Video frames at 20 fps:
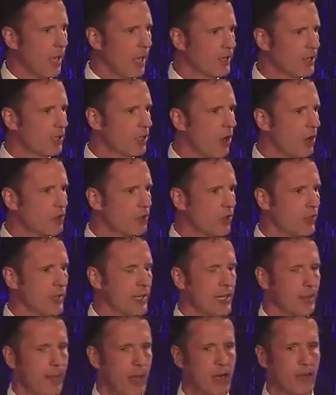You can also
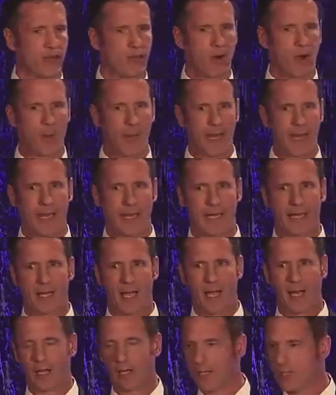think about it from a,
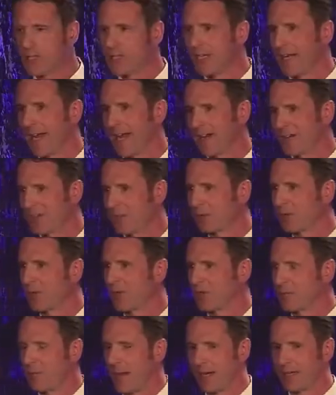a, listing agent
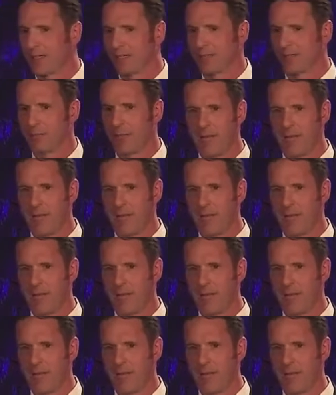perspective.